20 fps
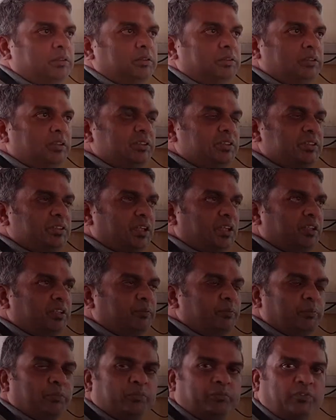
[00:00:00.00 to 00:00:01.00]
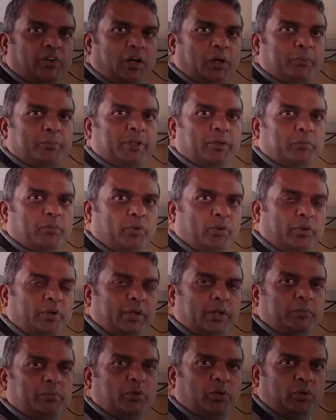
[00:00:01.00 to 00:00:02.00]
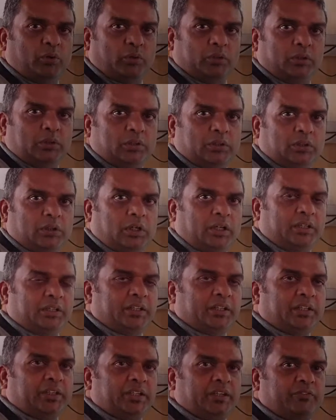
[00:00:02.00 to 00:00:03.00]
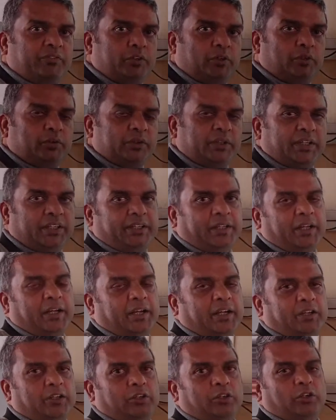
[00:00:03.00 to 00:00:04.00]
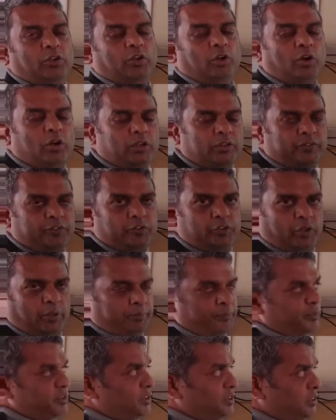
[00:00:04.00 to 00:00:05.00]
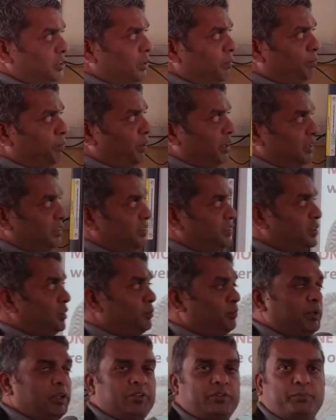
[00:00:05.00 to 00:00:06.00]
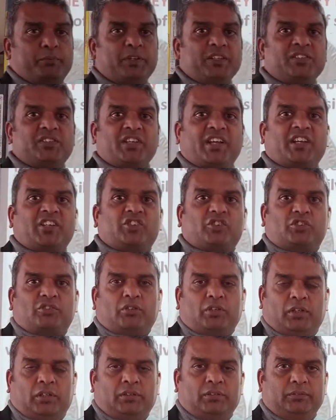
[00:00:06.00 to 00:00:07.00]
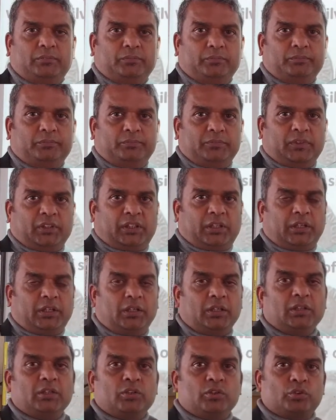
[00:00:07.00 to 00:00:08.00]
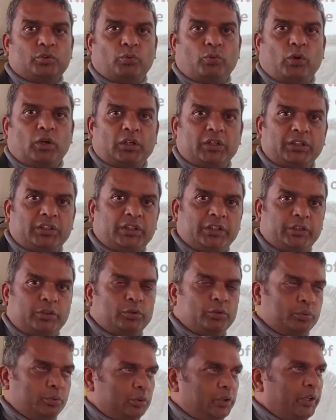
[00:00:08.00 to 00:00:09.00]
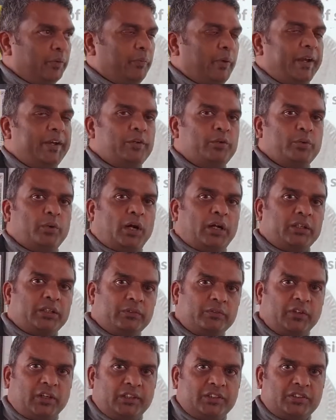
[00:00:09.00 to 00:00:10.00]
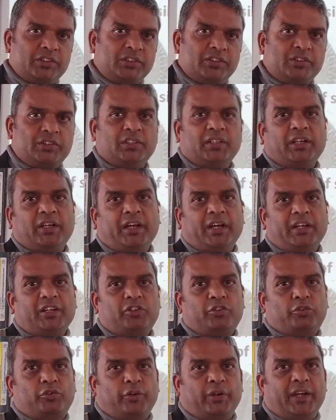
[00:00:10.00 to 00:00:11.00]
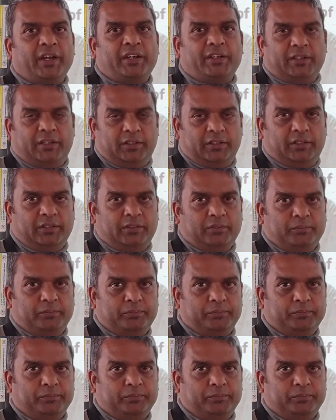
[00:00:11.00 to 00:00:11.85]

they started farming more and more. And then they found that they had a lot of crops, surplus. Surplus means extra. Okay? So what did they do? They went to other villages and traded.